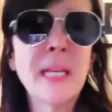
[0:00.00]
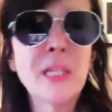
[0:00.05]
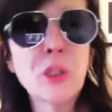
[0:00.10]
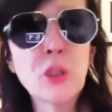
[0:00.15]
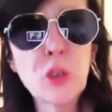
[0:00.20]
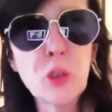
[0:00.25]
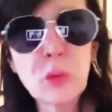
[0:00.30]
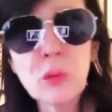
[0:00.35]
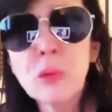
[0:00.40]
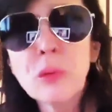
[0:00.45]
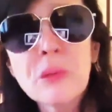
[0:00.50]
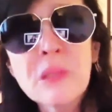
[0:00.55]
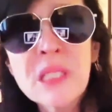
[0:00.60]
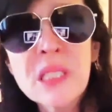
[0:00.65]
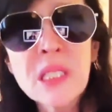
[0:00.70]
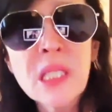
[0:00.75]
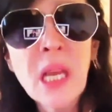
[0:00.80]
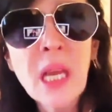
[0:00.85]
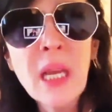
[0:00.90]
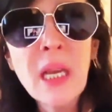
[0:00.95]

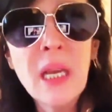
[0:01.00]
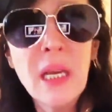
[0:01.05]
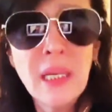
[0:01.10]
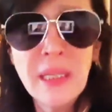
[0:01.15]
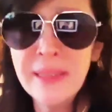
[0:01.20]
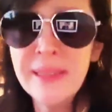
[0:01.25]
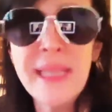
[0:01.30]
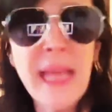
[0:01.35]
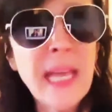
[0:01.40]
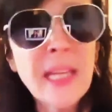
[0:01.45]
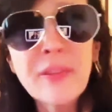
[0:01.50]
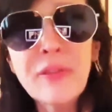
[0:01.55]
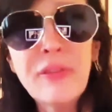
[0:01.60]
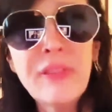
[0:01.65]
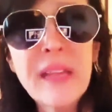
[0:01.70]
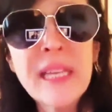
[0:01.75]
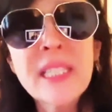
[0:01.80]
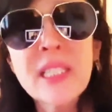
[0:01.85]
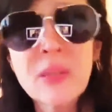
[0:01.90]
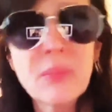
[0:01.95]
Duke's
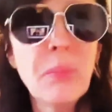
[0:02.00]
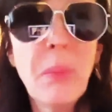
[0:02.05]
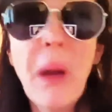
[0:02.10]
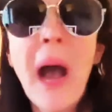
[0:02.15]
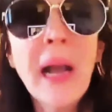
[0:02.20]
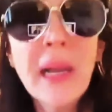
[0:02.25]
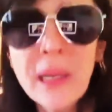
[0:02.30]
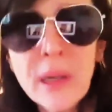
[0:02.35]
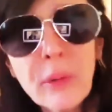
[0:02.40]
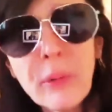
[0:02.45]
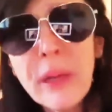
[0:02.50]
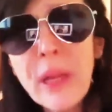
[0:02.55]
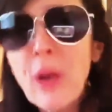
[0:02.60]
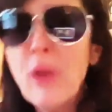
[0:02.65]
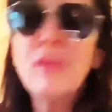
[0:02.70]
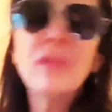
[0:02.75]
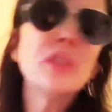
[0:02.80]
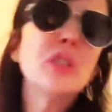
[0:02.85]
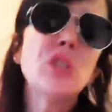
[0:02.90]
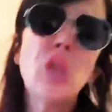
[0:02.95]
Netflix mockery
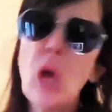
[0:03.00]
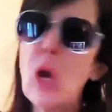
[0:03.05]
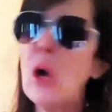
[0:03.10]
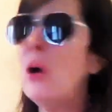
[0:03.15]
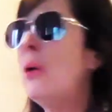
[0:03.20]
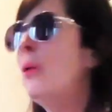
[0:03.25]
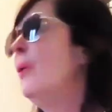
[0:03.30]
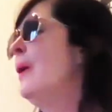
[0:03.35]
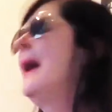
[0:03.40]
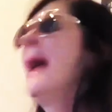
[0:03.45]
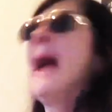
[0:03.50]
of a show?